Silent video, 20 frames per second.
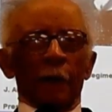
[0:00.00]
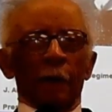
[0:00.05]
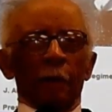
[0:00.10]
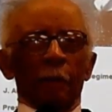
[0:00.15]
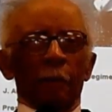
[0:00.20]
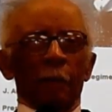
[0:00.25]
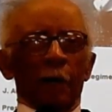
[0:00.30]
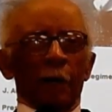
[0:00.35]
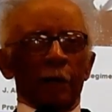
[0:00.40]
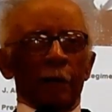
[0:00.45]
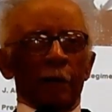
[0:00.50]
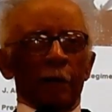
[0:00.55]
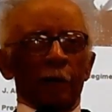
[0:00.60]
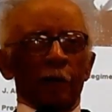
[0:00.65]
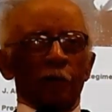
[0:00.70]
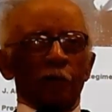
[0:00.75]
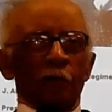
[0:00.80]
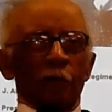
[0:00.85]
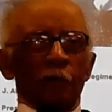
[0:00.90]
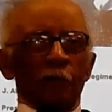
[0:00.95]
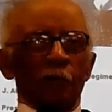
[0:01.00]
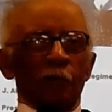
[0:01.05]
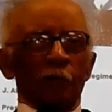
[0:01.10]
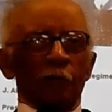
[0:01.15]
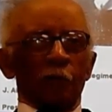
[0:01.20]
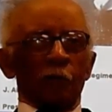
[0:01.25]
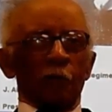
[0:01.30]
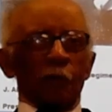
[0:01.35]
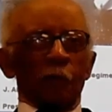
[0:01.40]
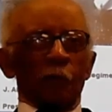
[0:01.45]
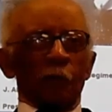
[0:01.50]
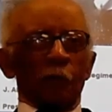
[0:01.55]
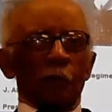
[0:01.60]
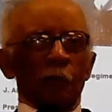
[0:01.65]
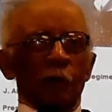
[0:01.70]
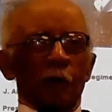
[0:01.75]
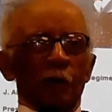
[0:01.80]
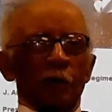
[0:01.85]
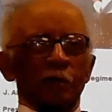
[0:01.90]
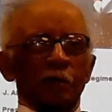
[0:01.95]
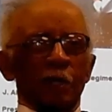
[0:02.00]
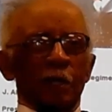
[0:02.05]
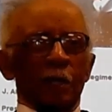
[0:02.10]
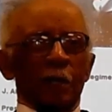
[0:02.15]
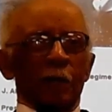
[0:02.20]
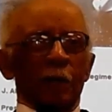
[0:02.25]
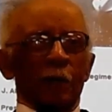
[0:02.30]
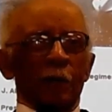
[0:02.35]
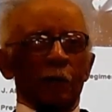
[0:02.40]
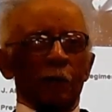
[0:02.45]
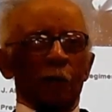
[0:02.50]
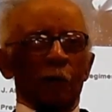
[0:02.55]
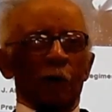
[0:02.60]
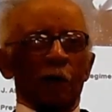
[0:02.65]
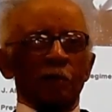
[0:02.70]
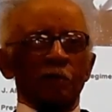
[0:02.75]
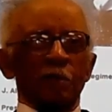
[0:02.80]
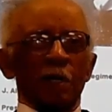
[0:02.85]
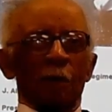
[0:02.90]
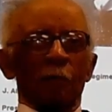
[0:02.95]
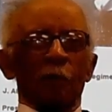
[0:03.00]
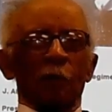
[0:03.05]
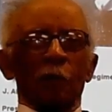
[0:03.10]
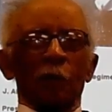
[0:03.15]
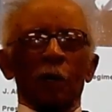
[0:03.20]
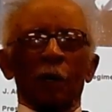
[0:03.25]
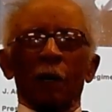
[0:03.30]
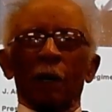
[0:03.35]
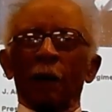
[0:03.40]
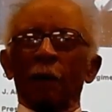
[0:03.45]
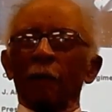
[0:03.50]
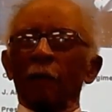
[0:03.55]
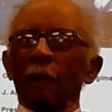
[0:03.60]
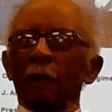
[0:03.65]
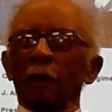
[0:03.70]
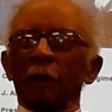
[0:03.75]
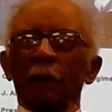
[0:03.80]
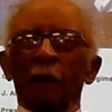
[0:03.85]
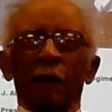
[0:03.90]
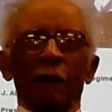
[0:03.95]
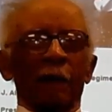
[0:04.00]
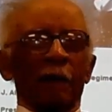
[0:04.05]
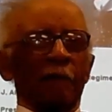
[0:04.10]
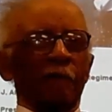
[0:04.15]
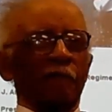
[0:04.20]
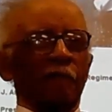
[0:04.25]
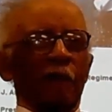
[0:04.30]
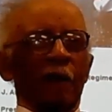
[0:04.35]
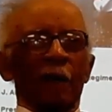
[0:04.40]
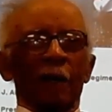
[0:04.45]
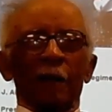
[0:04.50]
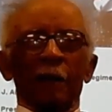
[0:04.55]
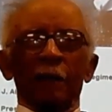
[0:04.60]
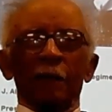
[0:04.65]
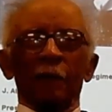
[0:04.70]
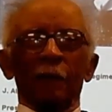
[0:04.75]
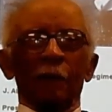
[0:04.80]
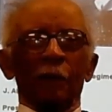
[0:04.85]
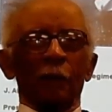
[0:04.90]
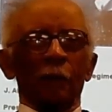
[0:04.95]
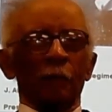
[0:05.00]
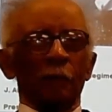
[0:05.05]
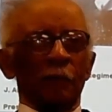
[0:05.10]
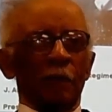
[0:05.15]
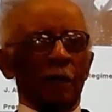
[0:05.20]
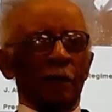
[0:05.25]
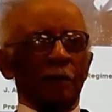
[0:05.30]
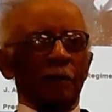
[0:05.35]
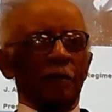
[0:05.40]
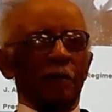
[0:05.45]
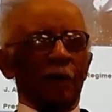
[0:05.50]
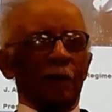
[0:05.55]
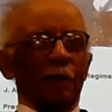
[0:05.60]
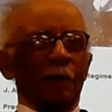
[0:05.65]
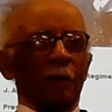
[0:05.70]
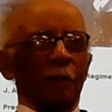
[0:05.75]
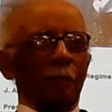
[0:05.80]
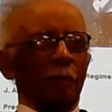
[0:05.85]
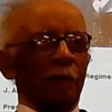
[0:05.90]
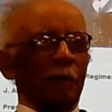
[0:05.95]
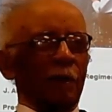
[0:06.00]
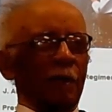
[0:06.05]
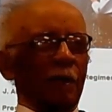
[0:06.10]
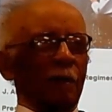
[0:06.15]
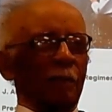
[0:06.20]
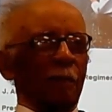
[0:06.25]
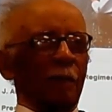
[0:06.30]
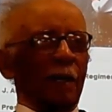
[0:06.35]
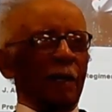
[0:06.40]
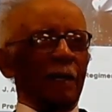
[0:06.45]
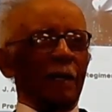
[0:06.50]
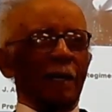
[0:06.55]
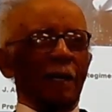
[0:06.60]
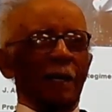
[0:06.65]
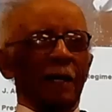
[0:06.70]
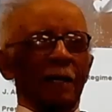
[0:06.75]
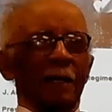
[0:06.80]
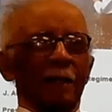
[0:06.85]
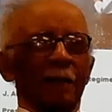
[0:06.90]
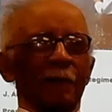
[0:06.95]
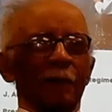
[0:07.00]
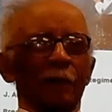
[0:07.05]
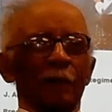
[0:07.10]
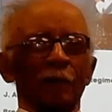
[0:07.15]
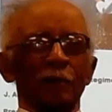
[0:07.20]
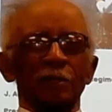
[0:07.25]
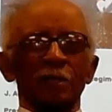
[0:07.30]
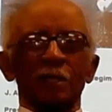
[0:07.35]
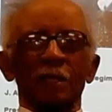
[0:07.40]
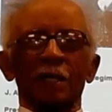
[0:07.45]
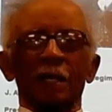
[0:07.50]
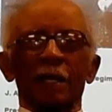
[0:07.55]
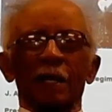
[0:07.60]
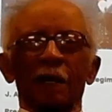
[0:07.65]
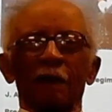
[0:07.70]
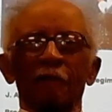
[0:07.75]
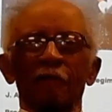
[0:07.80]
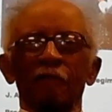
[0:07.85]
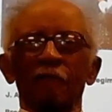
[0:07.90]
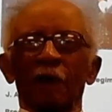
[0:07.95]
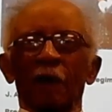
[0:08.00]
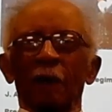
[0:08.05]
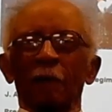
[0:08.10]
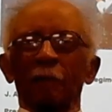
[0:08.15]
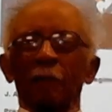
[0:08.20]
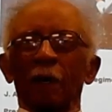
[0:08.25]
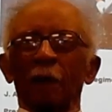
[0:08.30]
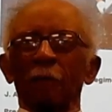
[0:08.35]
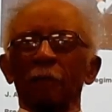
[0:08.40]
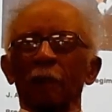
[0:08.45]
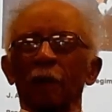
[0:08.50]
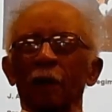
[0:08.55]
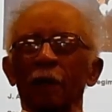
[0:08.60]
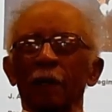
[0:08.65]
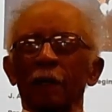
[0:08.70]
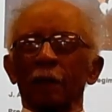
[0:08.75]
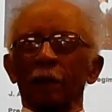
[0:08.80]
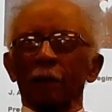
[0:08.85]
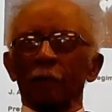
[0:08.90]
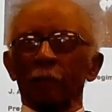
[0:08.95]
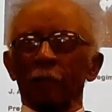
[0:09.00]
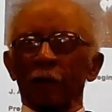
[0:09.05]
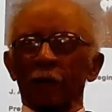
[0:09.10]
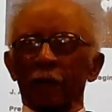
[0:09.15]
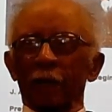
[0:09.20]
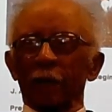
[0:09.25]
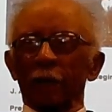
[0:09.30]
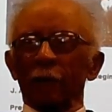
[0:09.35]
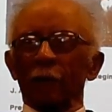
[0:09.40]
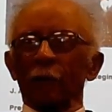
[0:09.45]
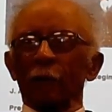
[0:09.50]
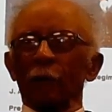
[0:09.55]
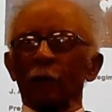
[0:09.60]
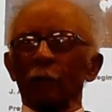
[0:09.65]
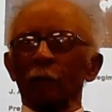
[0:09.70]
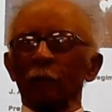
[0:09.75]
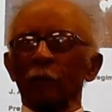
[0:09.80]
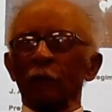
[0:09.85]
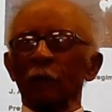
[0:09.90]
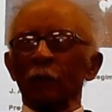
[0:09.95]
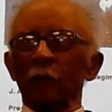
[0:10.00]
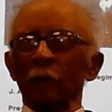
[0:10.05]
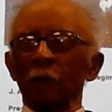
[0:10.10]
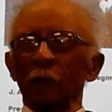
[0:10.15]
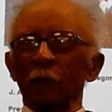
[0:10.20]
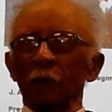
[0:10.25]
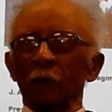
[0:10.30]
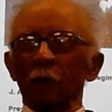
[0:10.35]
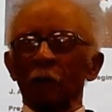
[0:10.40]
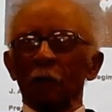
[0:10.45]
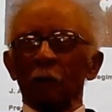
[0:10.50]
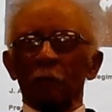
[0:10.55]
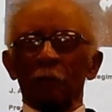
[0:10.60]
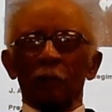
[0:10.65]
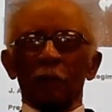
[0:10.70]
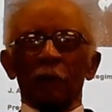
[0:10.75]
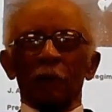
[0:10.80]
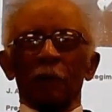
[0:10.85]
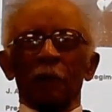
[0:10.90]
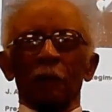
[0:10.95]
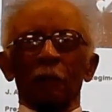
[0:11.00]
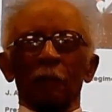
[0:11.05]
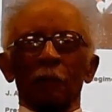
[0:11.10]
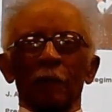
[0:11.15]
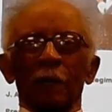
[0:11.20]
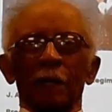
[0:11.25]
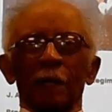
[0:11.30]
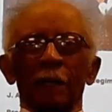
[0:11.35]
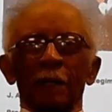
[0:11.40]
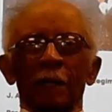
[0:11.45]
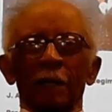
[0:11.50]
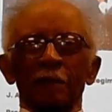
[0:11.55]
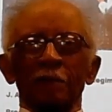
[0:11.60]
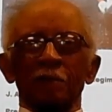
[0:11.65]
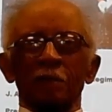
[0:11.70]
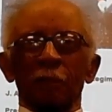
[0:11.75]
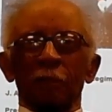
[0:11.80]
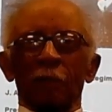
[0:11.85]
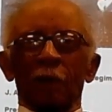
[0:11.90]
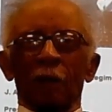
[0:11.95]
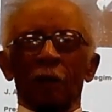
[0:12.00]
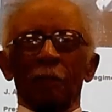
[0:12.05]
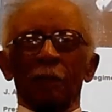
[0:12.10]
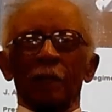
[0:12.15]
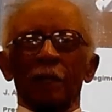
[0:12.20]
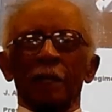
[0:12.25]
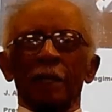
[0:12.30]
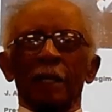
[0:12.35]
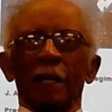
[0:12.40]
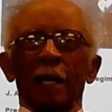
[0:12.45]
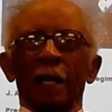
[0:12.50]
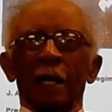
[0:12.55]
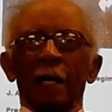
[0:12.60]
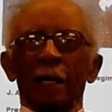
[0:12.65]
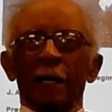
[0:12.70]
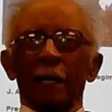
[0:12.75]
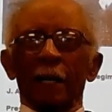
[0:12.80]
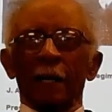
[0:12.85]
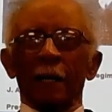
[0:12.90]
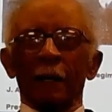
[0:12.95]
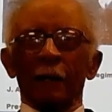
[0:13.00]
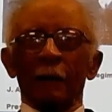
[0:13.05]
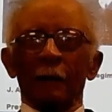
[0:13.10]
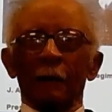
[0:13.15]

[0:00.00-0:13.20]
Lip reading: Everybody else was rushing to go home. So I ain't flying home. That carrying plane might land in the ocean. They can't find my body to bring it home. Over there next to Mama and Daddy.